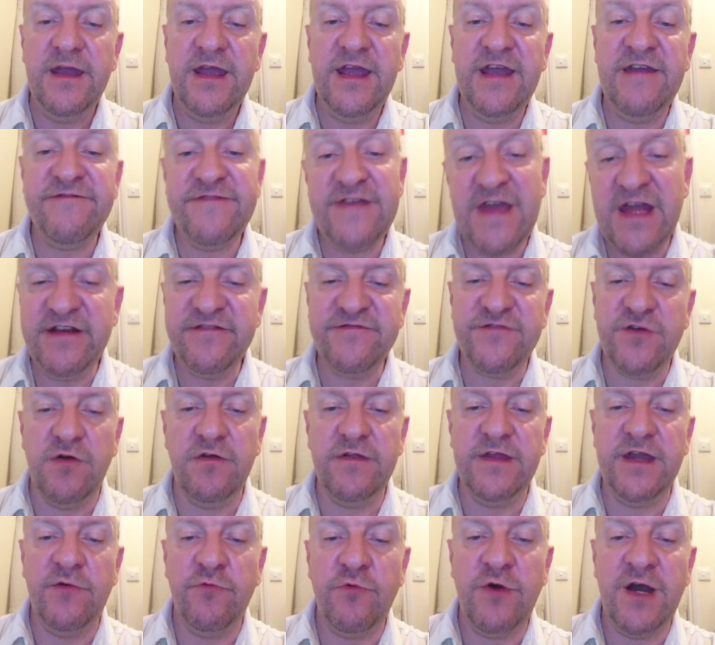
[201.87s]
If they'd have
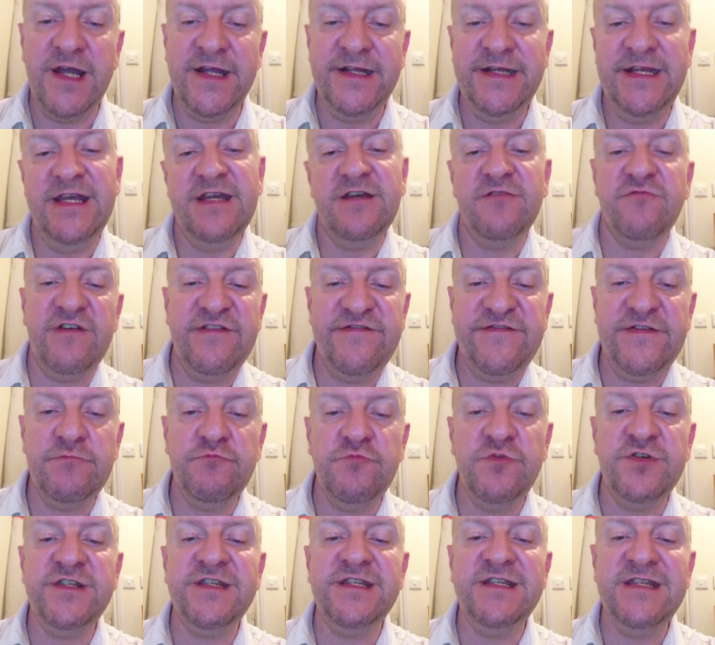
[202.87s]
got their way, Nick Griffin
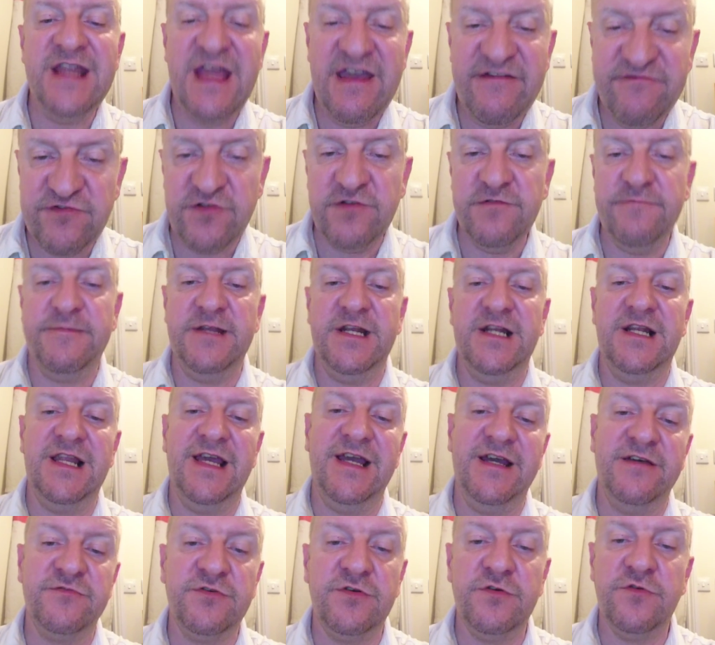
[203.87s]
would never have been
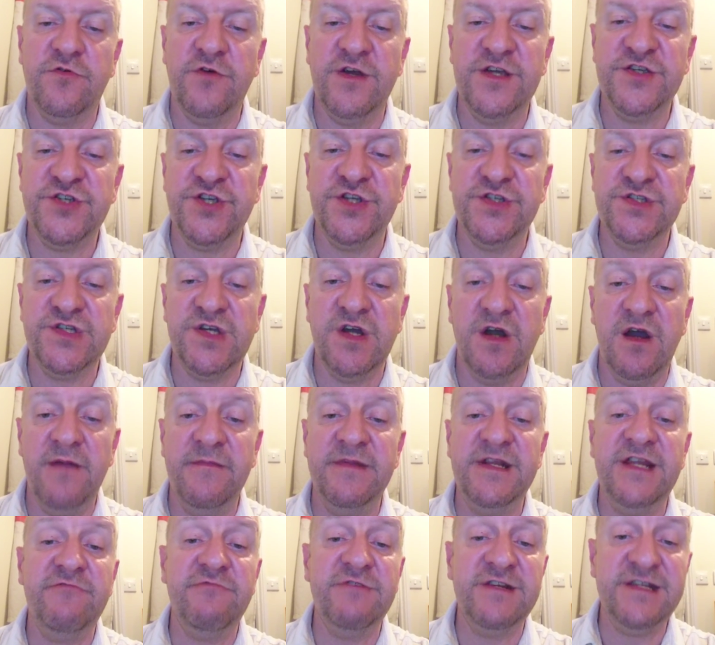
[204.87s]
allowed on Question Time,
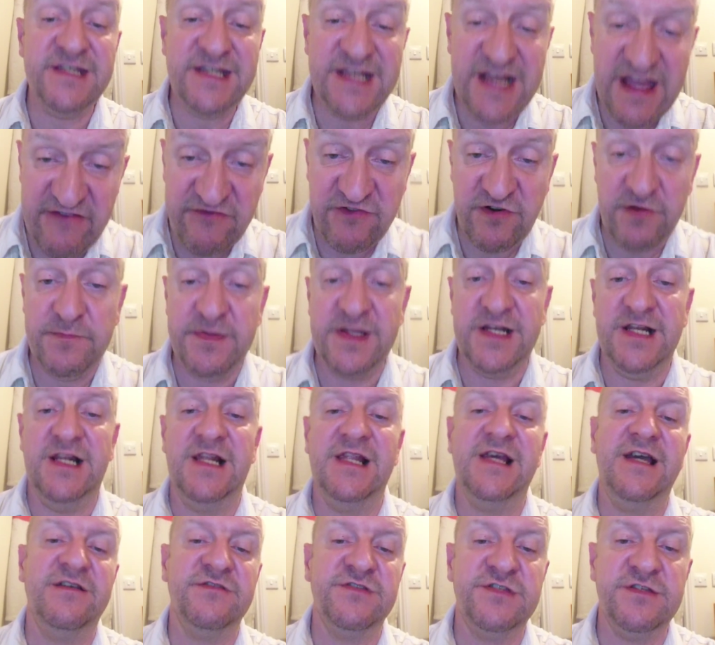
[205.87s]
and he would never have been
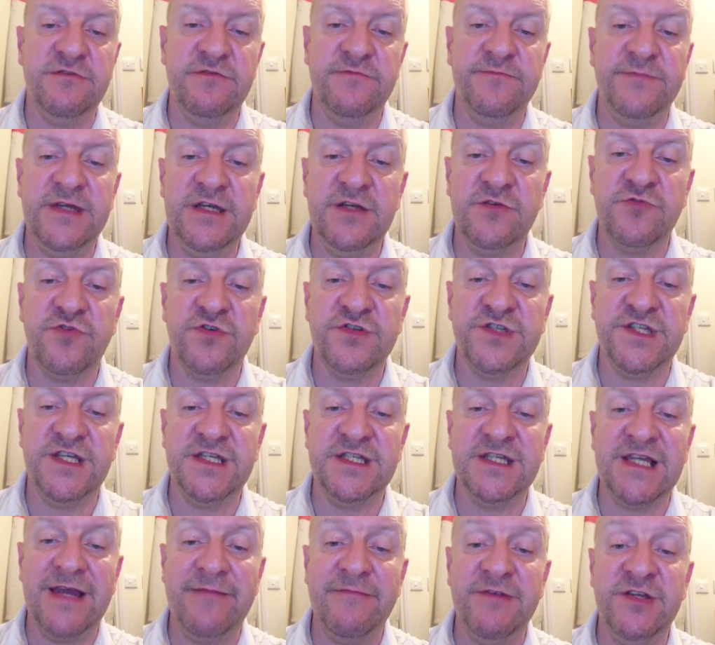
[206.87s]
allowed to have been
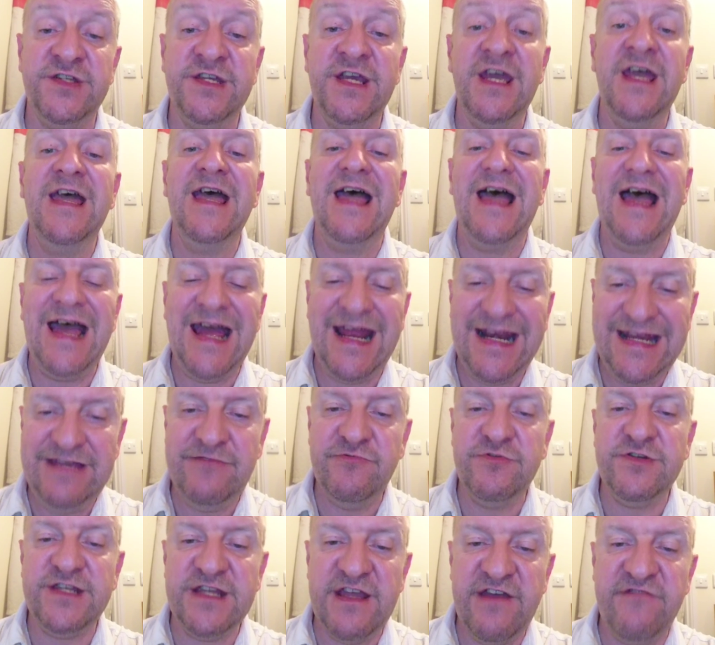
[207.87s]
cross-examined, and he
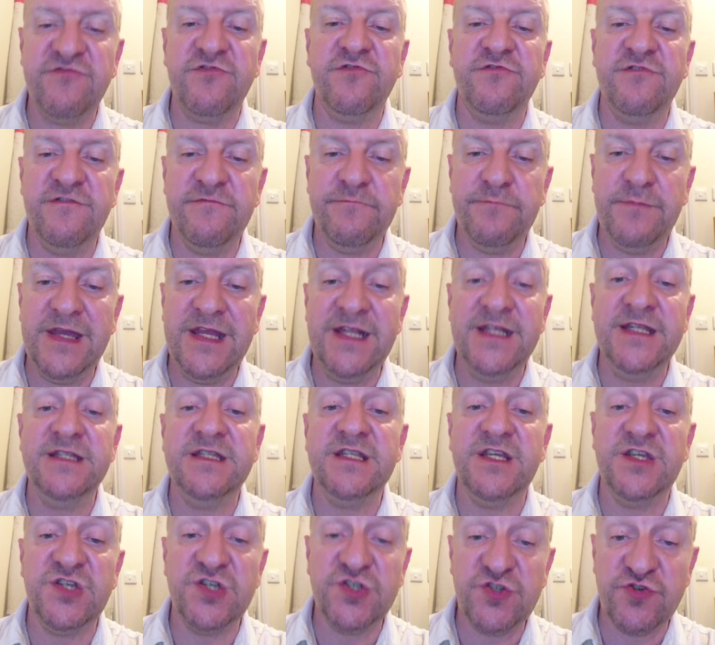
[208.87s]
would never have been
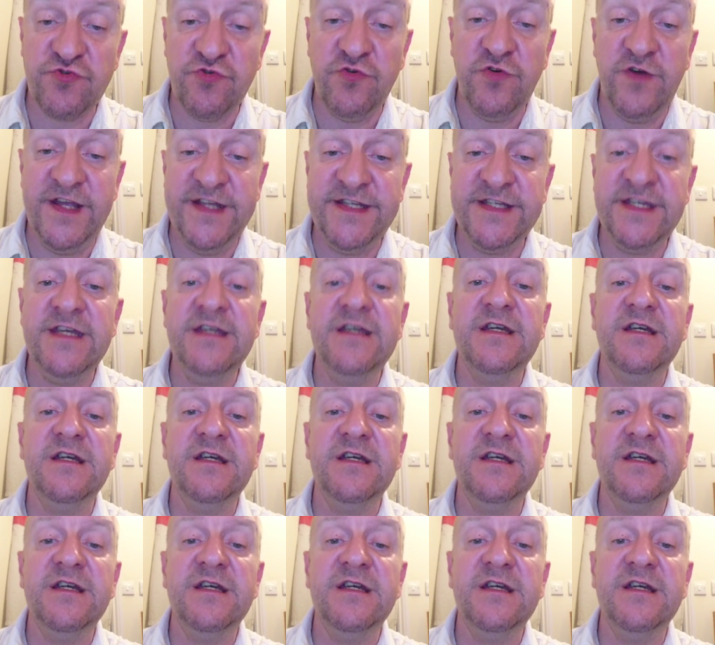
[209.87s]
destroyed